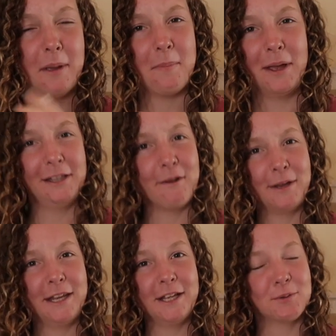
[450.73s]
a bit
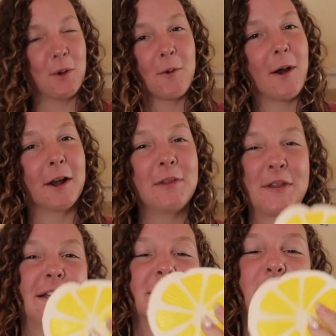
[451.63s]
lemony as well. I don't
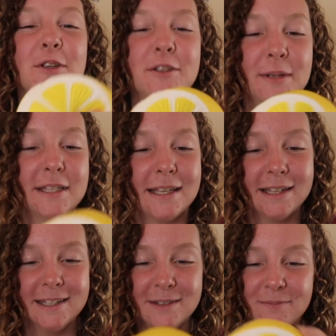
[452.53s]
think it's supposed to be
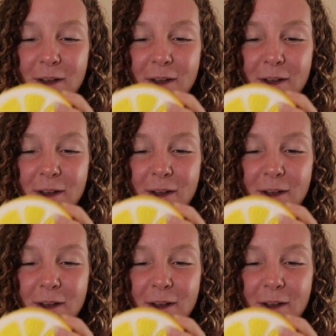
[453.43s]
scented,